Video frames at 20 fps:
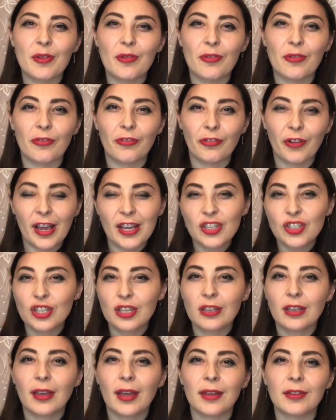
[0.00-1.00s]

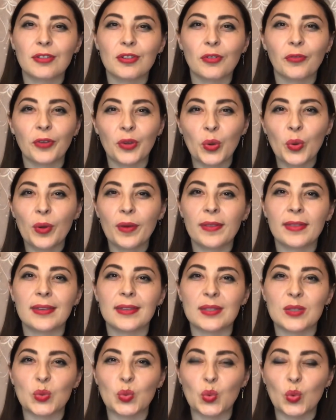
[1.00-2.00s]
refreshing and reviewing
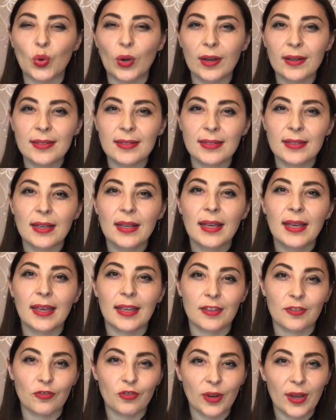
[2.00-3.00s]
these words
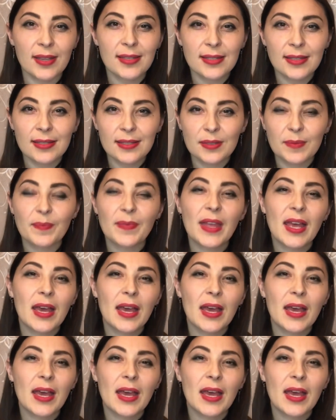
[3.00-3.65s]
and phrases,